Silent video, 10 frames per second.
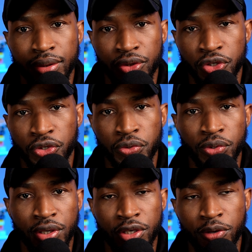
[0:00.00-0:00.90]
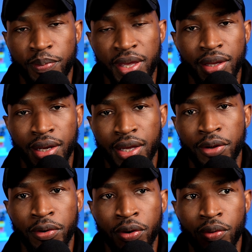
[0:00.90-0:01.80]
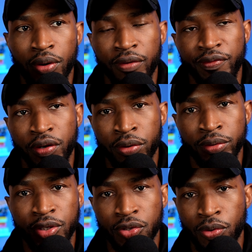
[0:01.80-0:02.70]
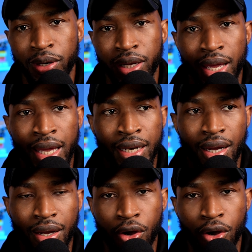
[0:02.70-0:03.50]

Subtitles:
choose to be the hero of your own story and